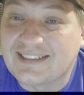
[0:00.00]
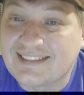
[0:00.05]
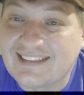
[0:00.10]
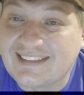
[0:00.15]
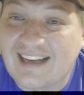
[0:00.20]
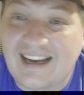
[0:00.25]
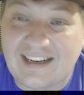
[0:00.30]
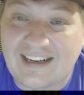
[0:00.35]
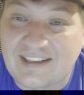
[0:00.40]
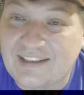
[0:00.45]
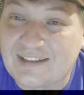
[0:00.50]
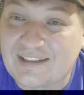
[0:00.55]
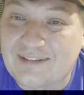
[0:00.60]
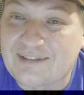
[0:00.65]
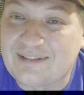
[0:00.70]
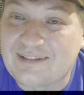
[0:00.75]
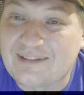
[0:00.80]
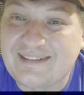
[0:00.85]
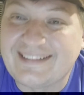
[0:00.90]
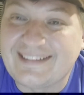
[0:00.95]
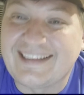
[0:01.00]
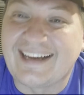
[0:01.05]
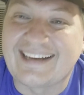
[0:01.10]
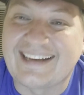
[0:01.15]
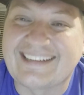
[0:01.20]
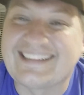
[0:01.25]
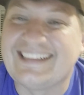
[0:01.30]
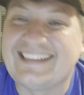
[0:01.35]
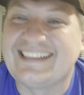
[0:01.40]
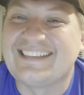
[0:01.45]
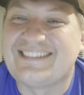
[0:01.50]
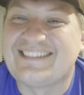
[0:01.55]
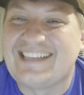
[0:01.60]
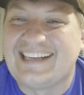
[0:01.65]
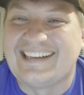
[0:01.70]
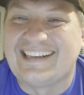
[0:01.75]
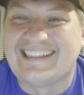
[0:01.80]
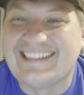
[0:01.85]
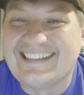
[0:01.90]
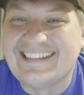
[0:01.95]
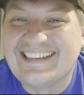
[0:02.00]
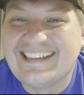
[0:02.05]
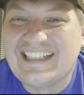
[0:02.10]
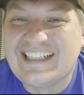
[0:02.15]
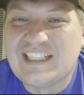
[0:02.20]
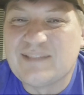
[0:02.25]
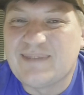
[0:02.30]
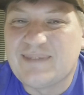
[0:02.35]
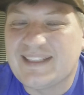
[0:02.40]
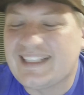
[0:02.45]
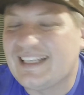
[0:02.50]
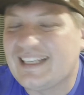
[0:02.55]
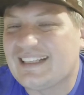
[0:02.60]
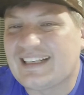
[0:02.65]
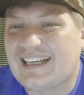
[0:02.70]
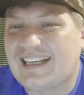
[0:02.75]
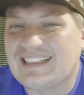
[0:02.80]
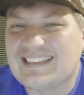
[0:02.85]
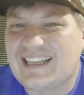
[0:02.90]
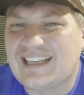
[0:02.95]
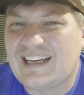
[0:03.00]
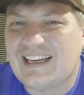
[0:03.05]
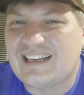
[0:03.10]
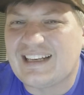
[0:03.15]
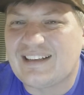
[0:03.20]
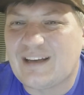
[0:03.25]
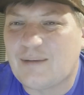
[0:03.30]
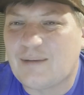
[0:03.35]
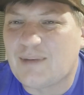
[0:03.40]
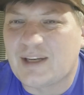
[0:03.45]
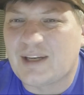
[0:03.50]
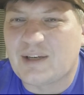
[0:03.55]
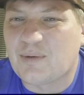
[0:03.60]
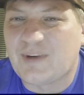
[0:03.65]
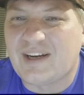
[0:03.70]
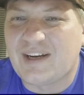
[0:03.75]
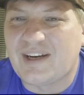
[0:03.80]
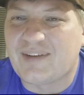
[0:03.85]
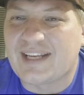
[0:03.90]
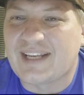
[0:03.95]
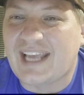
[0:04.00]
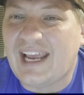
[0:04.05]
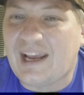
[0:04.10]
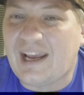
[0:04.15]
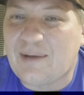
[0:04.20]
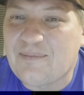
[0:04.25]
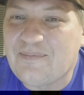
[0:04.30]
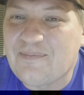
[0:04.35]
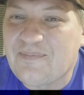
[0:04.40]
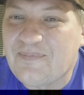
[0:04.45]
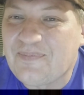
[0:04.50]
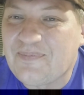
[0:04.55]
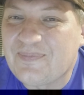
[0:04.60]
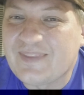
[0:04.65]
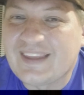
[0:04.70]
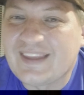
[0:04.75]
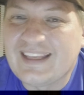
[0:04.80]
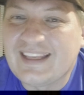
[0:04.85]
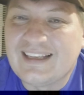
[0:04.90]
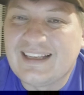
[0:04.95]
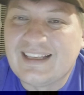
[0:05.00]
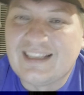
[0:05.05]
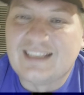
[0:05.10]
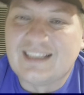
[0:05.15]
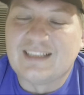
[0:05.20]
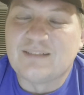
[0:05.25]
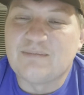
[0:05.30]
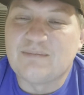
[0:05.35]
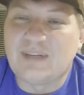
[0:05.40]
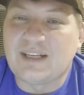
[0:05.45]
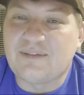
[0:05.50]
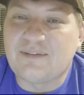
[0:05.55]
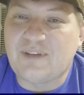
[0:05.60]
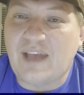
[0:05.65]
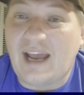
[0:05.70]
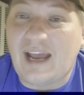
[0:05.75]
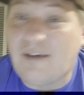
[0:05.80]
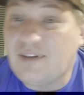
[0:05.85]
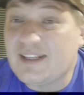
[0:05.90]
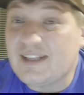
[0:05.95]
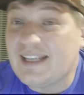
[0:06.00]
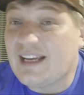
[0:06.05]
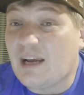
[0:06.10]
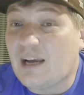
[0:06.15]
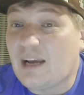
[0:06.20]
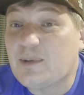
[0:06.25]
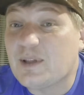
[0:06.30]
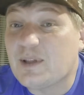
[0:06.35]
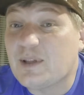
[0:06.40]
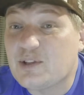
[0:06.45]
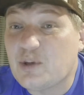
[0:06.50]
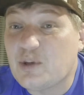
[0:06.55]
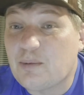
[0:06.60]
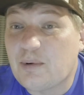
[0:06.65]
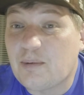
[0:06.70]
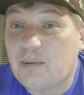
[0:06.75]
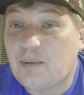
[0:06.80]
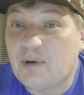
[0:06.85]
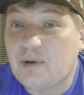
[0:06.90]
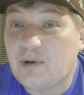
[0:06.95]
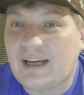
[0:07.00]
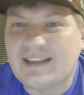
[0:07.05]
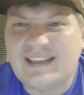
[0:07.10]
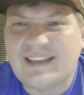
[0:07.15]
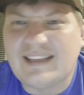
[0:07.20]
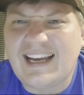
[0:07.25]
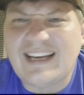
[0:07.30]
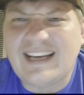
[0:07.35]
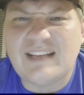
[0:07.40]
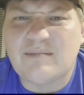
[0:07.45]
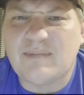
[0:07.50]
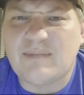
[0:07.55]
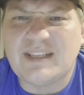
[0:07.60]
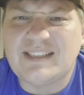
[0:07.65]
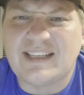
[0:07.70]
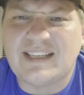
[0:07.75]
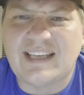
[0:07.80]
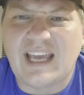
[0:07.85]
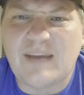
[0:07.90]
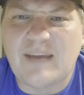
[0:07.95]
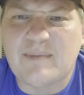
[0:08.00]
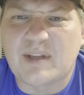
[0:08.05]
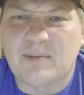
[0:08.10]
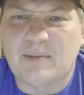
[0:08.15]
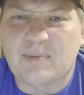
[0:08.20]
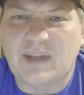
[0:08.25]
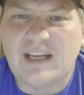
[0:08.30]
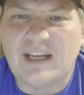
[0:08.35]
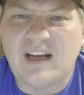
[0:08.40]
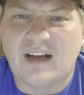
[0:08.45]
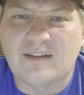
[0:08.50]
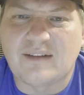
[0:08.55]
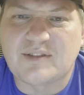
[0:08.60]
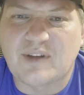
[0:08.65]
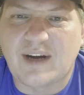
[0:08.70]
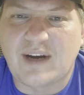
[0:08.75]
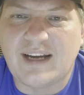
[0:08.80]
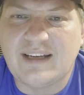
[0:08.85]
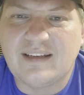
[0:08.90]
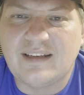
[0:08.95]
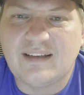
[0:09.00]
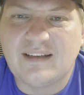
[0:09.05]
Not good. Not good there. But again, guys, I'm not going to win every game. But if you everything up to the Super Bowl, I think I didn't miss a game in the playoffs, right?